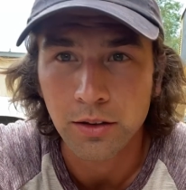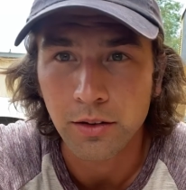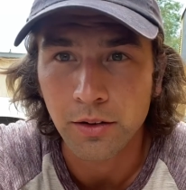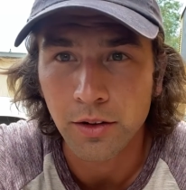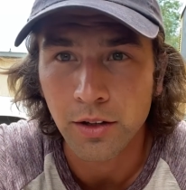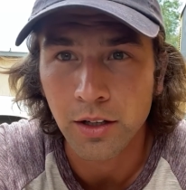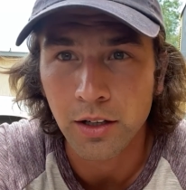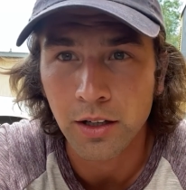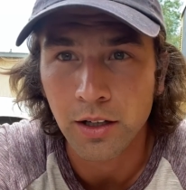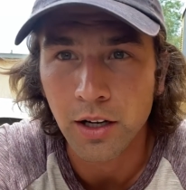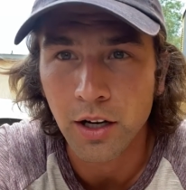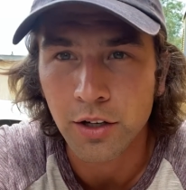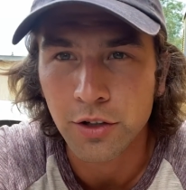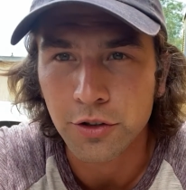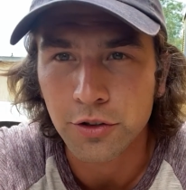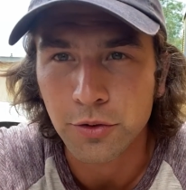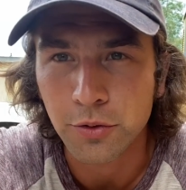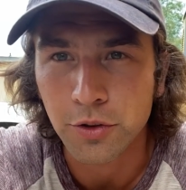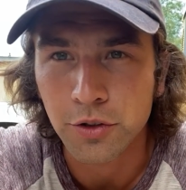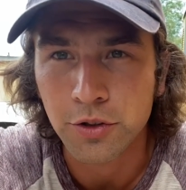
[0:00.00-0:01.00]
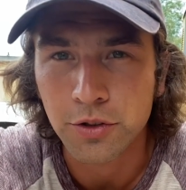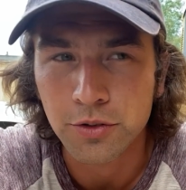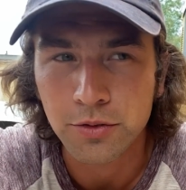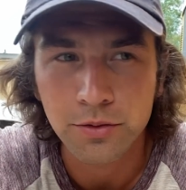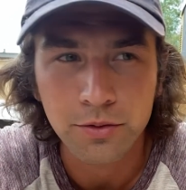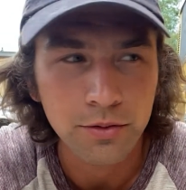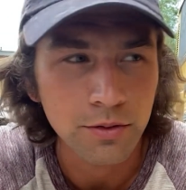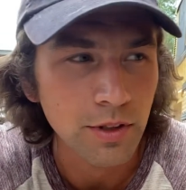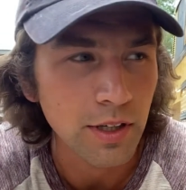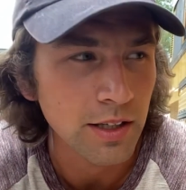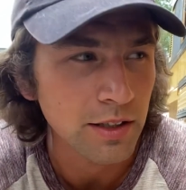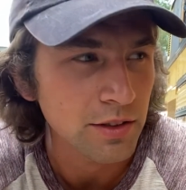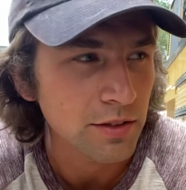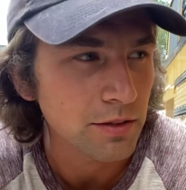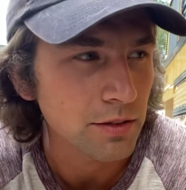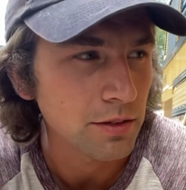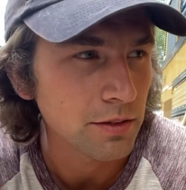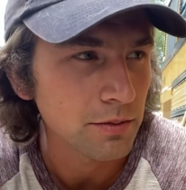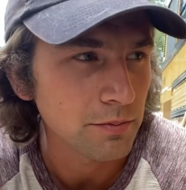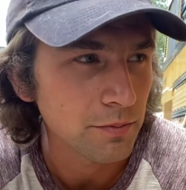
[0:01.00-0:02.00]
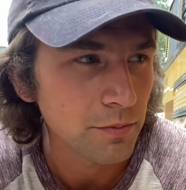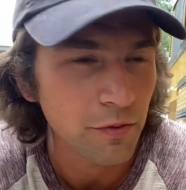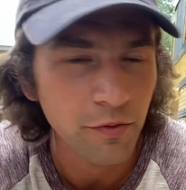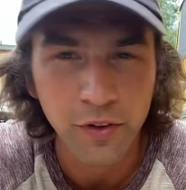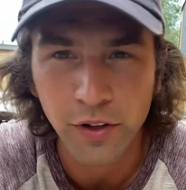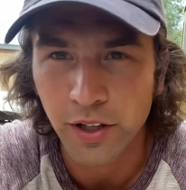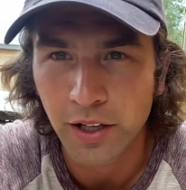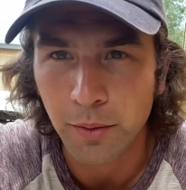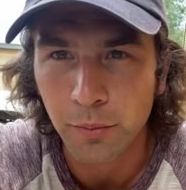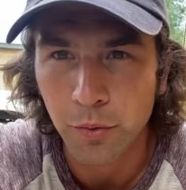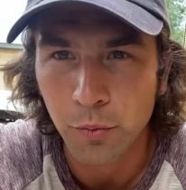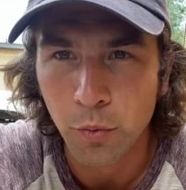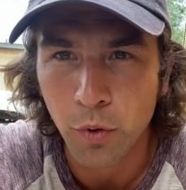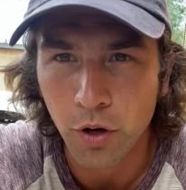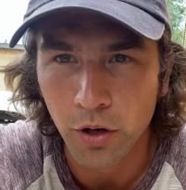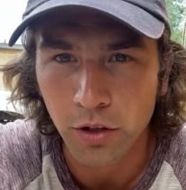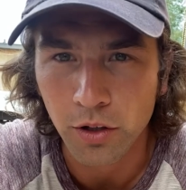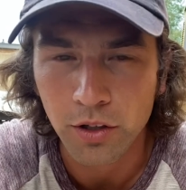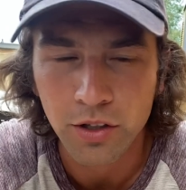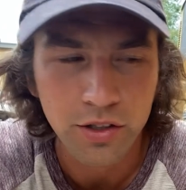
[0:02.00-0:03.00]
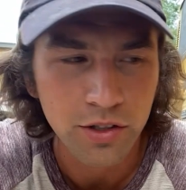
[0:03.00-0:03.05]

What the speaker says: the understorage is filling up with water.